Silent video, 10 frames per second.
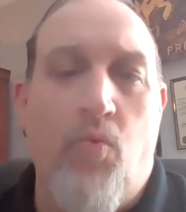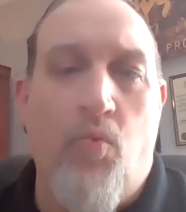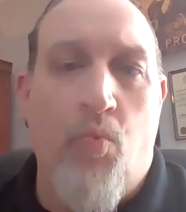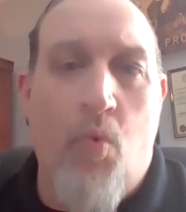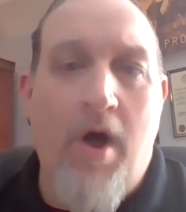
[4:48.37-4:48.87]

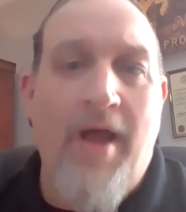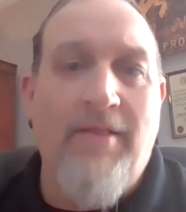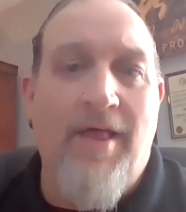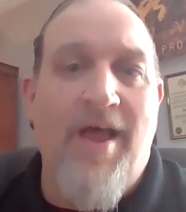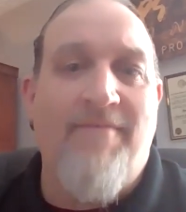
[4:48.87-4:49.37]
why
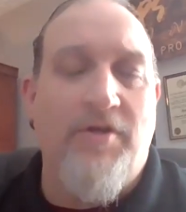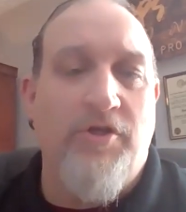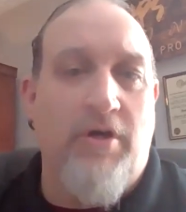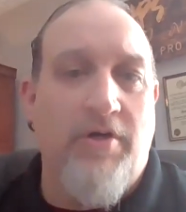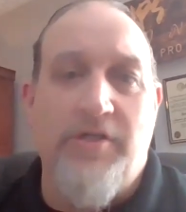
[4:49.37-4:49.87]
life
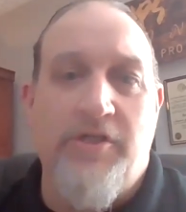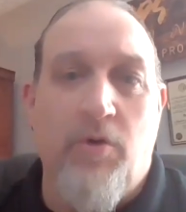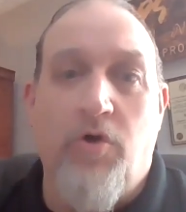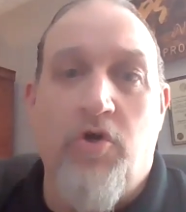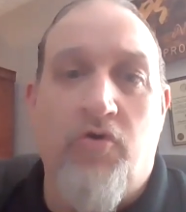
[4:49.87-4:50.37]
insurance is
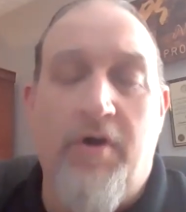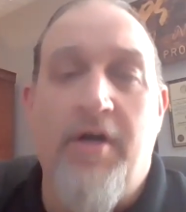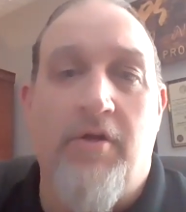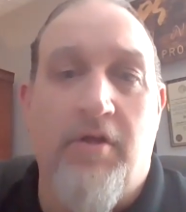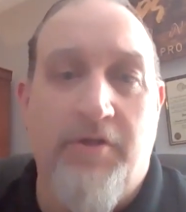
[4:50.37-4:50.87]
so critical